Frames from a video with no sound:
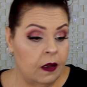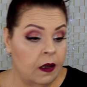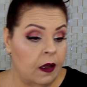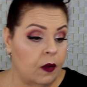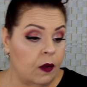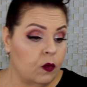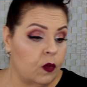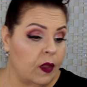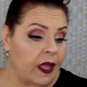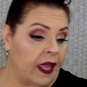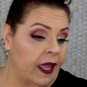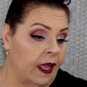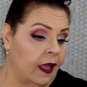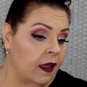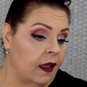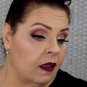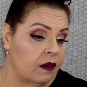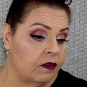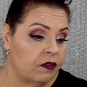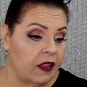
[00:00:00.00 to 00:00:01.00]
I only
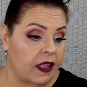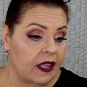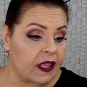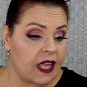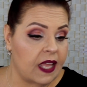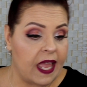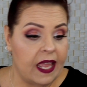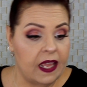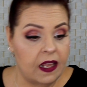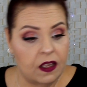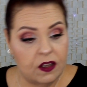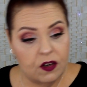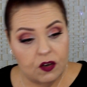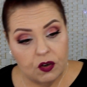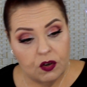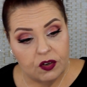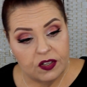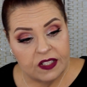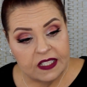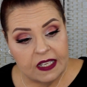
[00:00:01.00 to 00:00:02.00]
have like
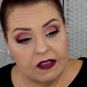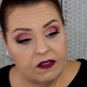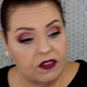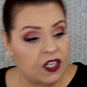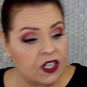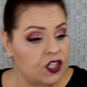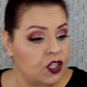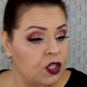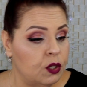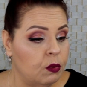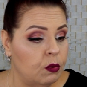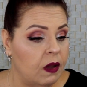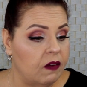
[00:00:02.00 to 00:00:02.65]
872